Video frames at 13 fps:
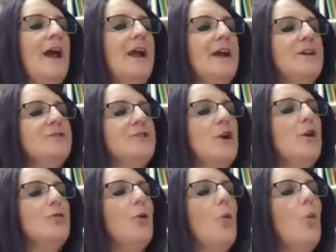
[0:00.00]
and
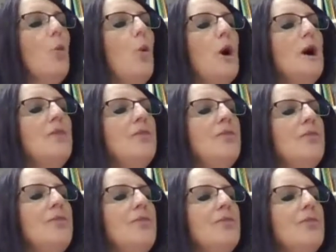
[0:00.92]
the
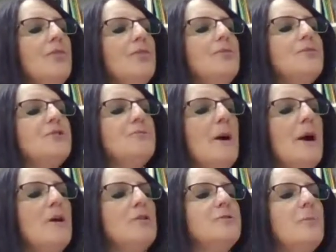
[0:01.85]
one
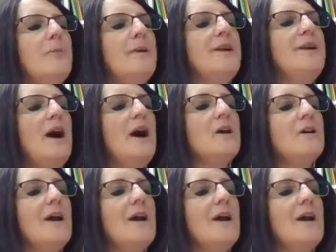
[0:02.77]
spelled Principal?